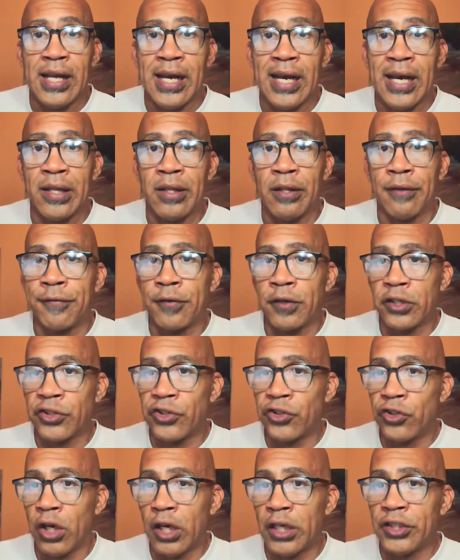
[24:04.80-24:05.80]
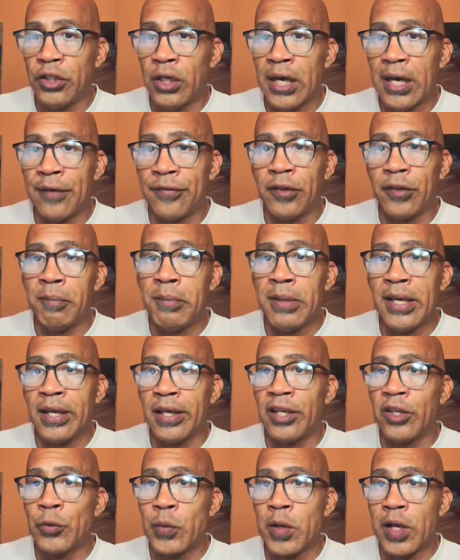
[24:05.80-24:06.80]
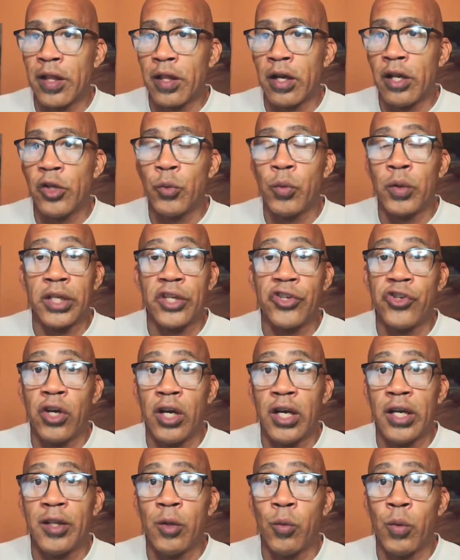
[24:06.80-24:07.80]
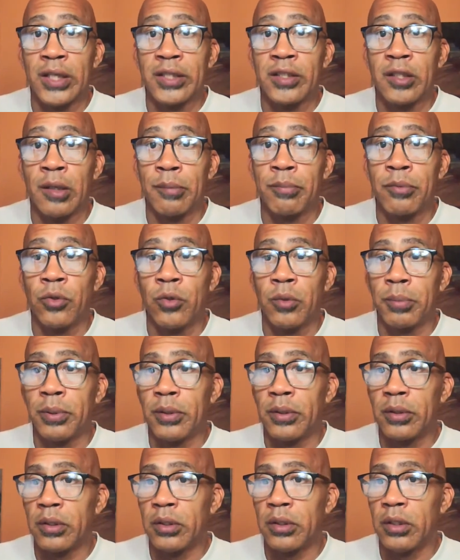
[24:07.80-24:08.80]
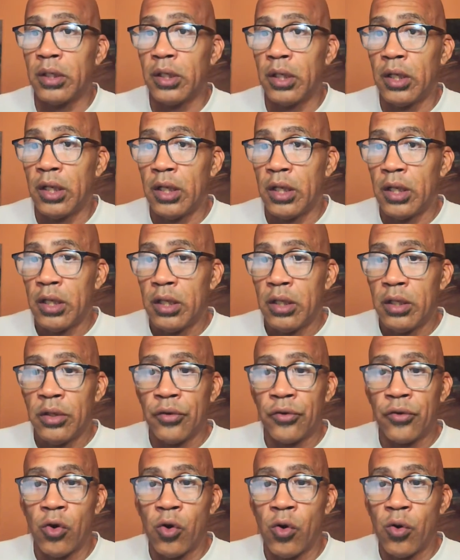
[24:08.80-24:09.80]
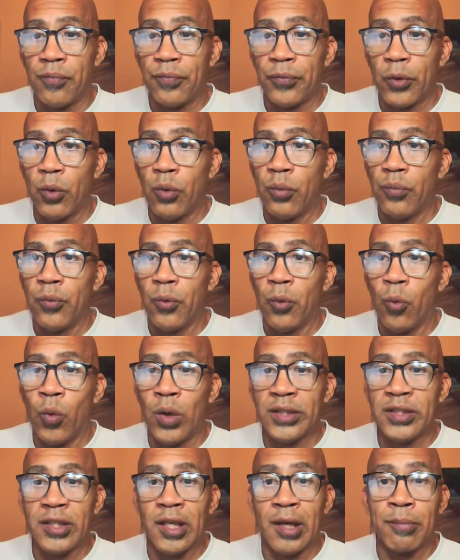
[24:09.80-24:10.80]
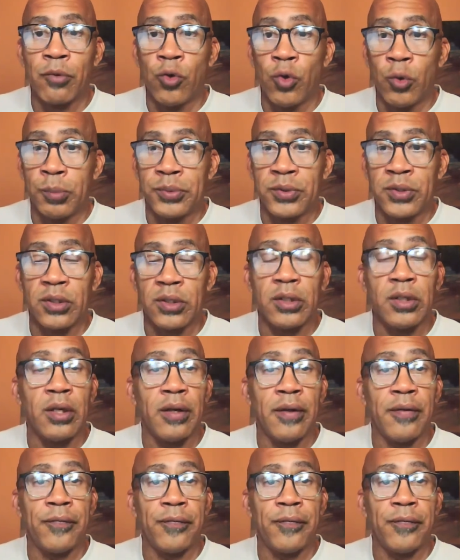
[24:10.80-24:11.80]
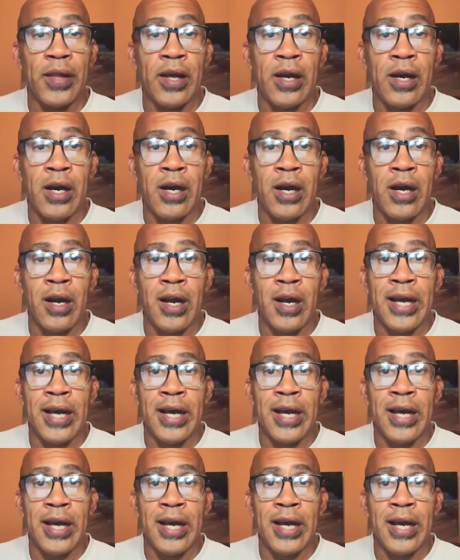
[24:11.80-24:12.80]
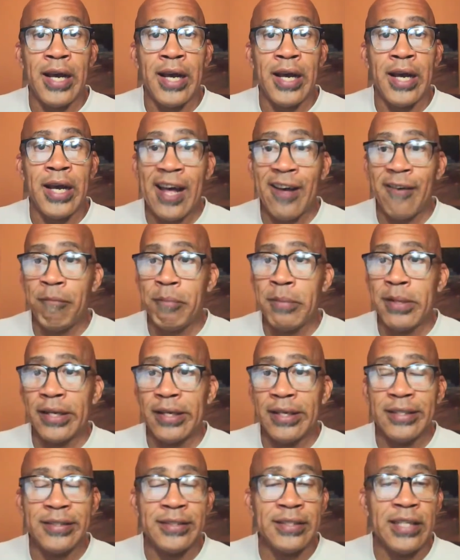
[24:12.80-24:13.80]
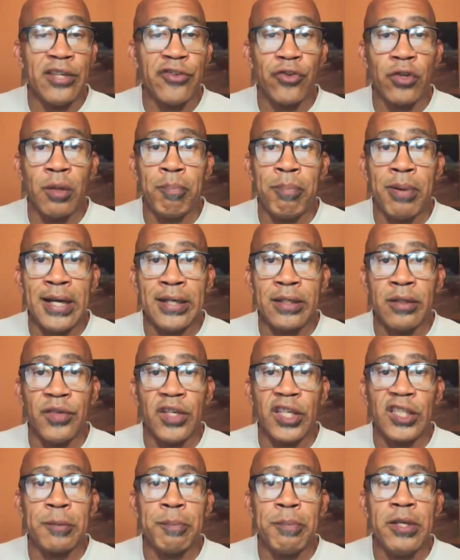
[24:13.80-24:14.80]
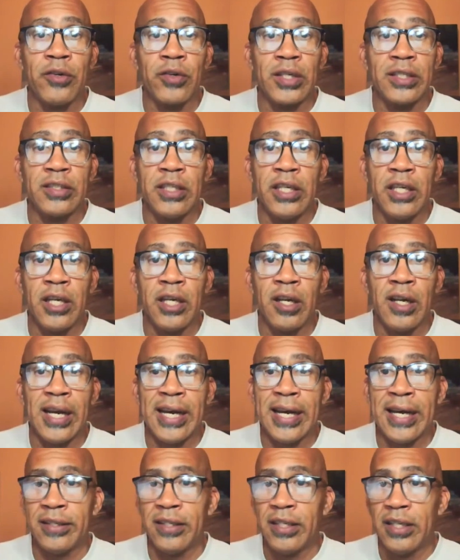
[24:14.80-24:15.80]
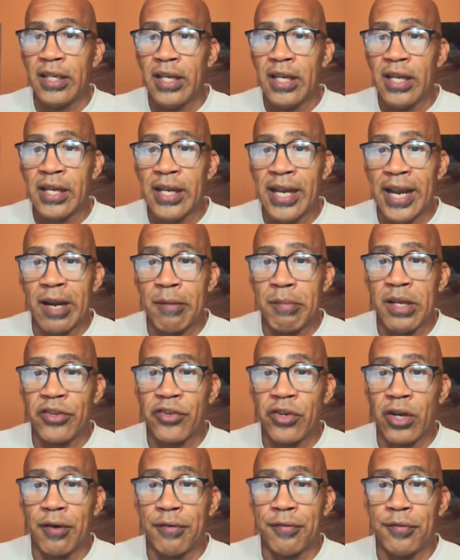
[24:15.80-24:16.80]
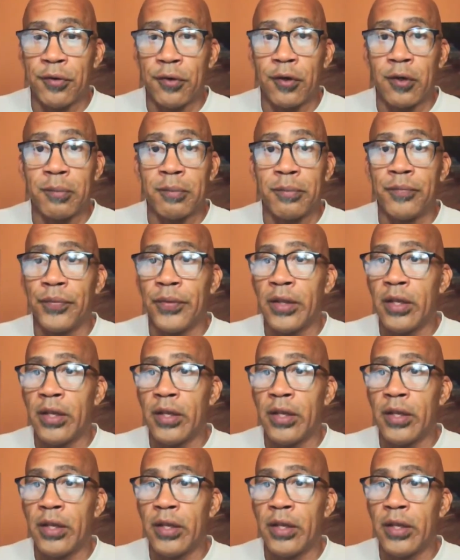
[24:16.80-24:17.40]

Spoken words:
And the first choice you have to make is whether or not you want to join the WhatsApp group. So WhatsApp groups are have been an essential part of the experience here at CaribHRForum.